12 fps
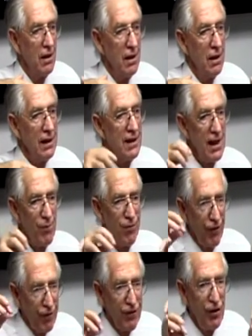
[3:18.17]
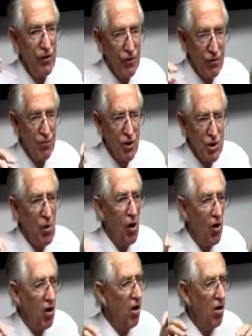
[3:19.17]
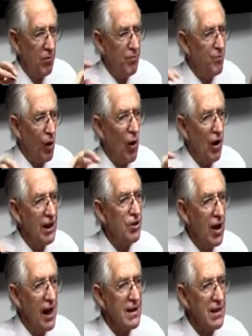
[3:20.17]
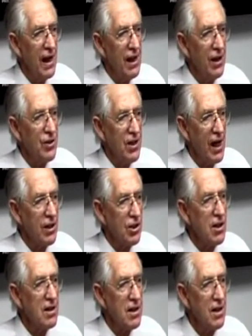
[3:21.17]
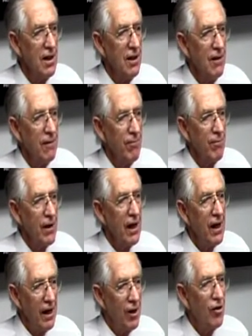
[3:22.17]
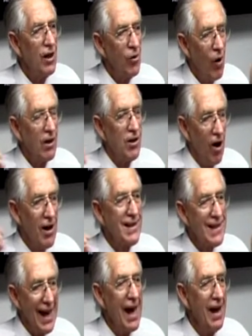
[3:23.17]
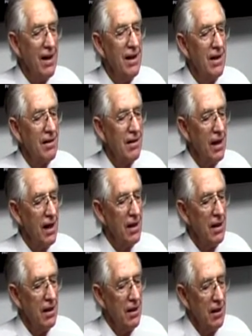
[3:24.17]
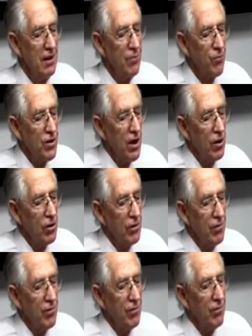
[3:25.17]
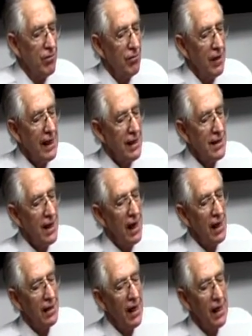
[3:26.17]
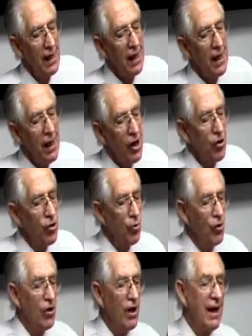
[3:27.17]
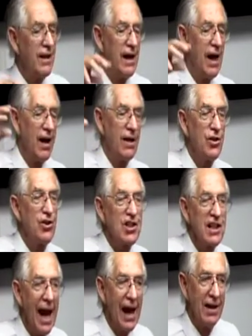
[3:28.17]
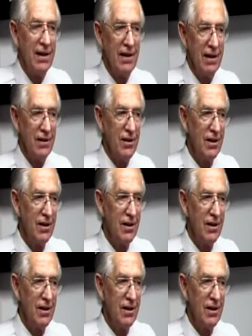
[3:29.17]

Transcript: And except for a few small, poorly translated sections, they're hearing what God said, right? So he's saying they hear the word and they understand it.